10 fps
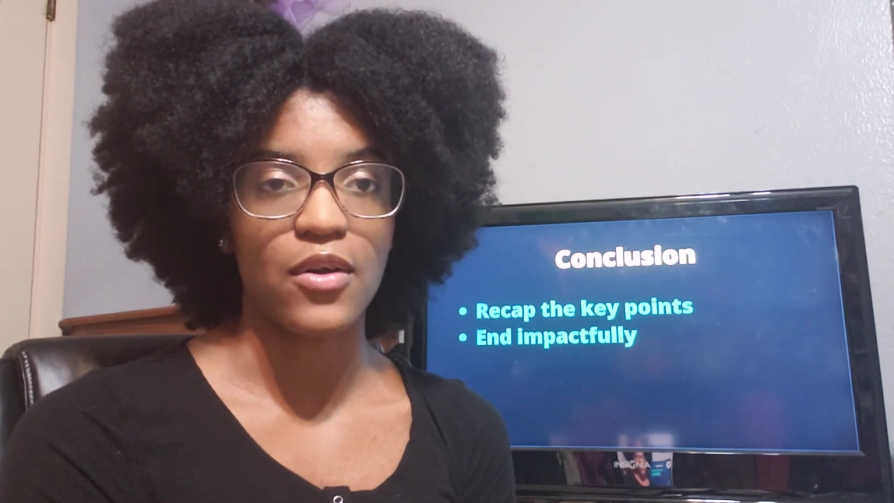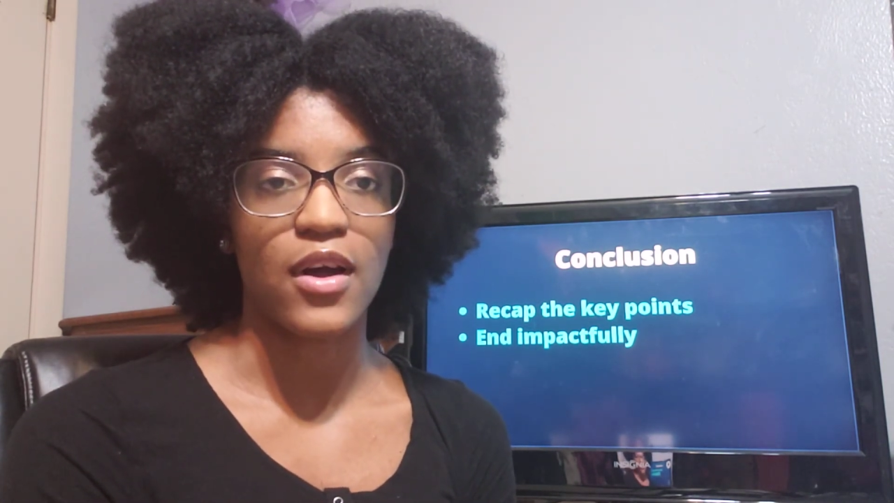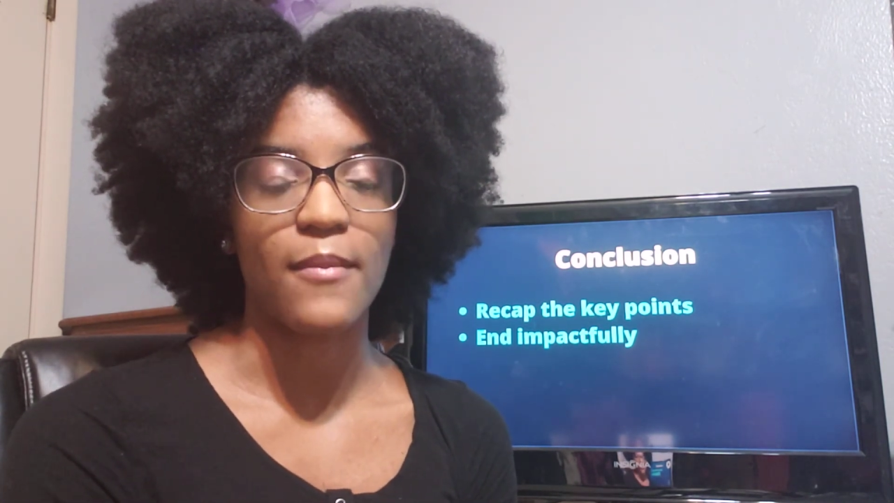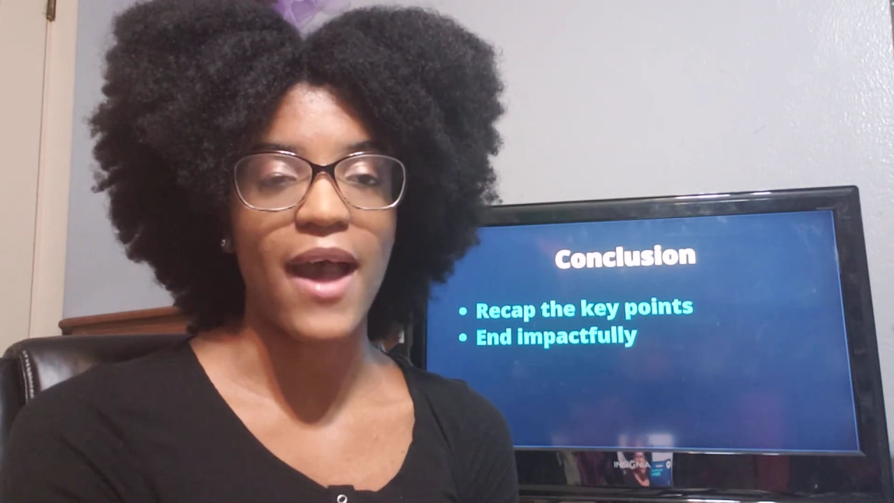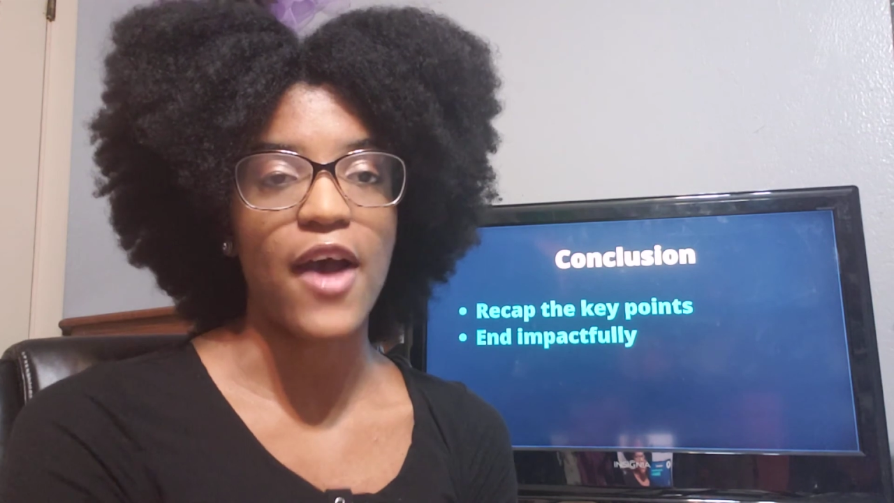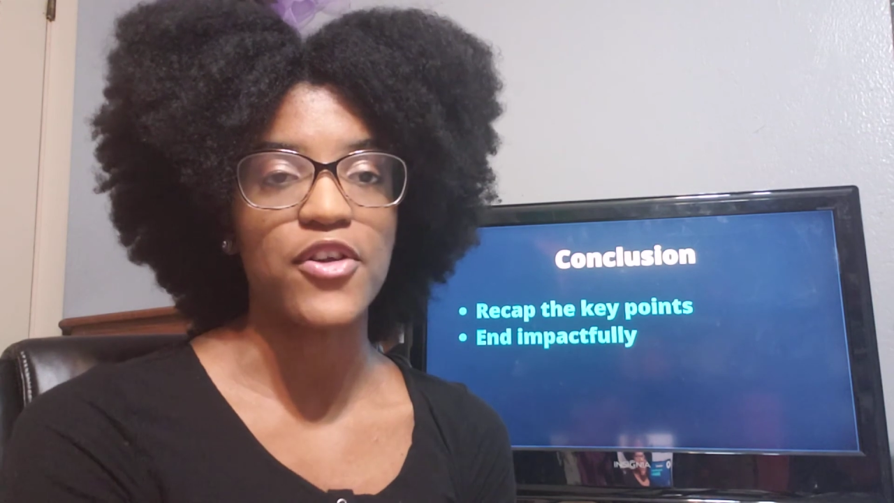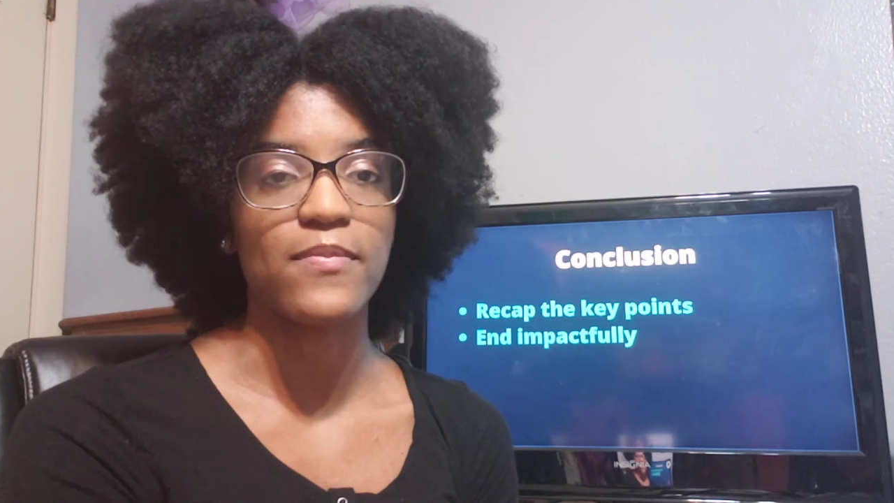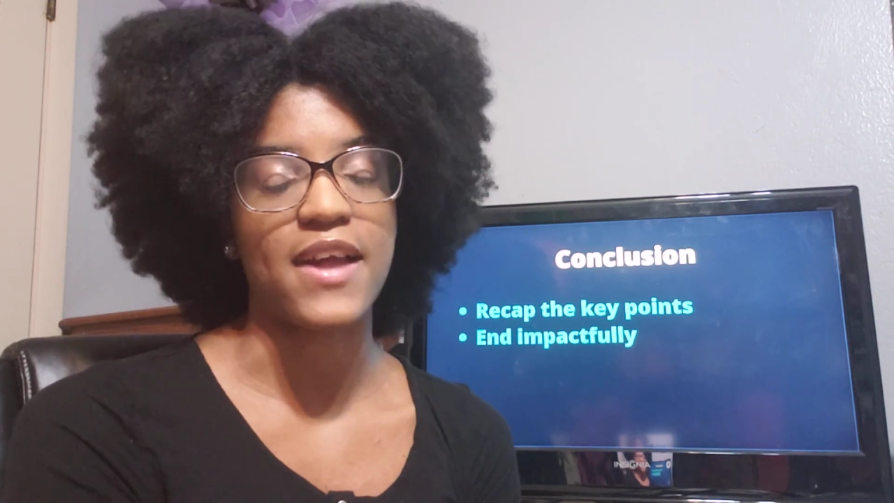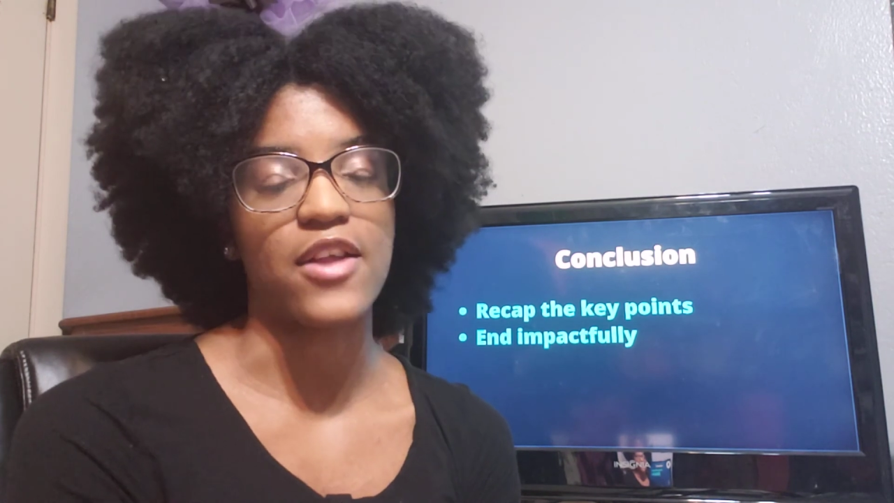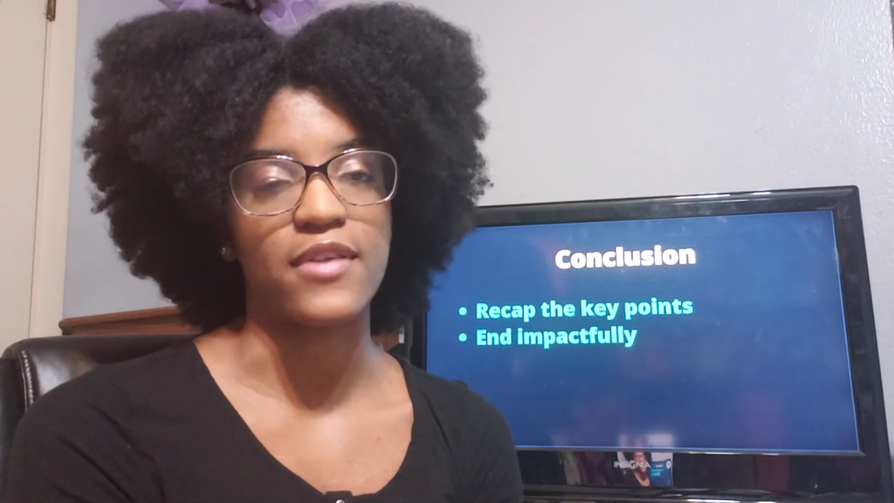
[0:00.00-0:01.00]
how you
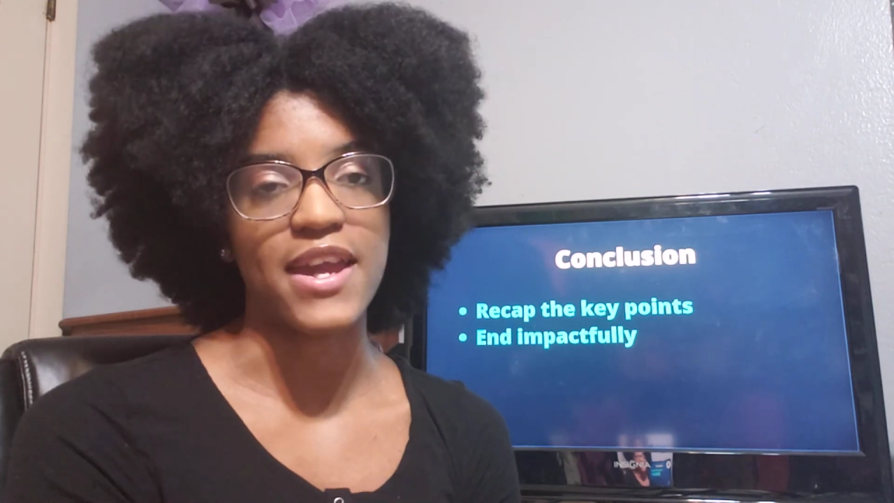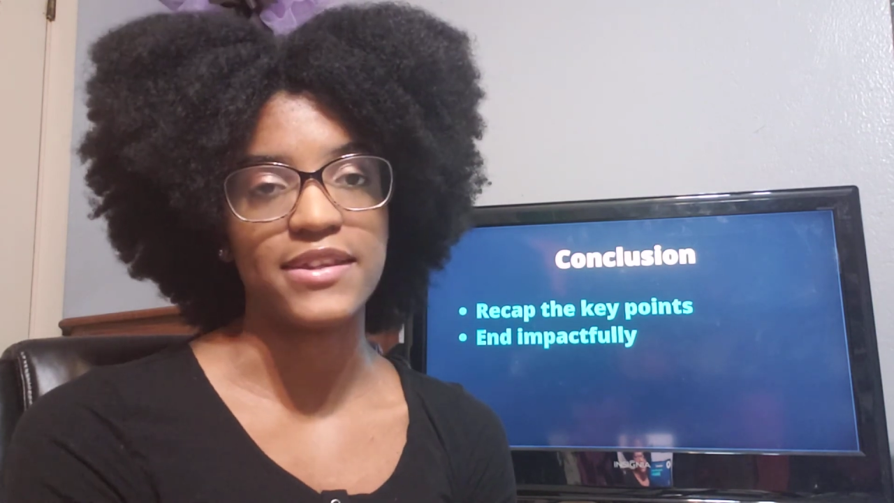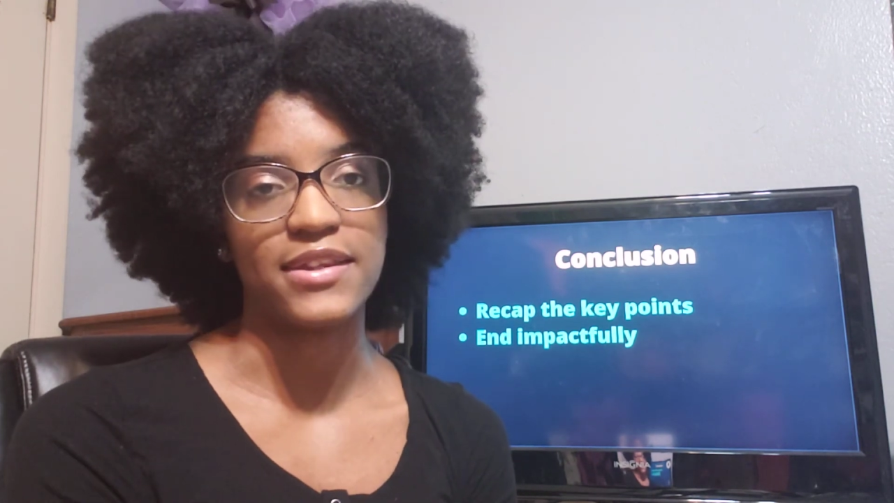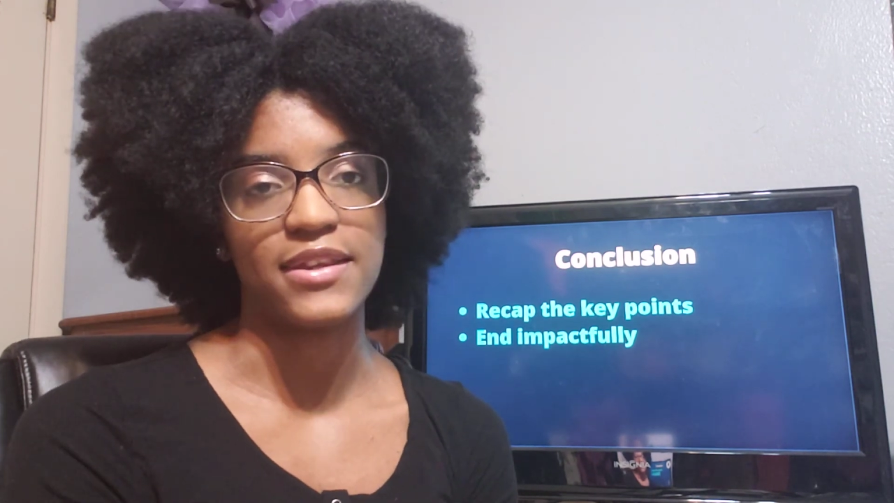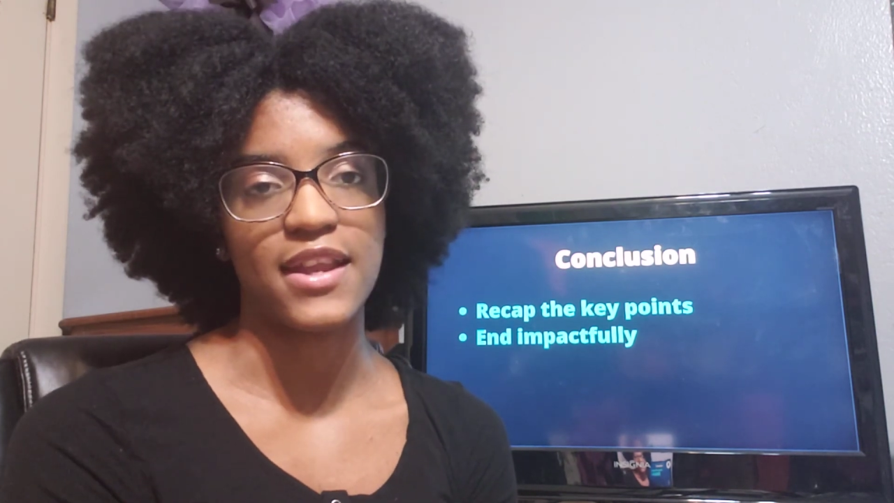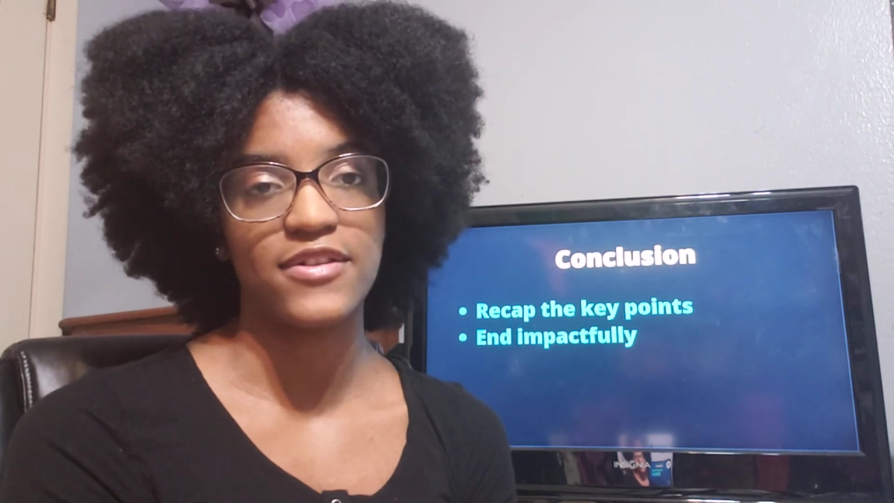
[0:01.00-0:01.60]
plan on ending it.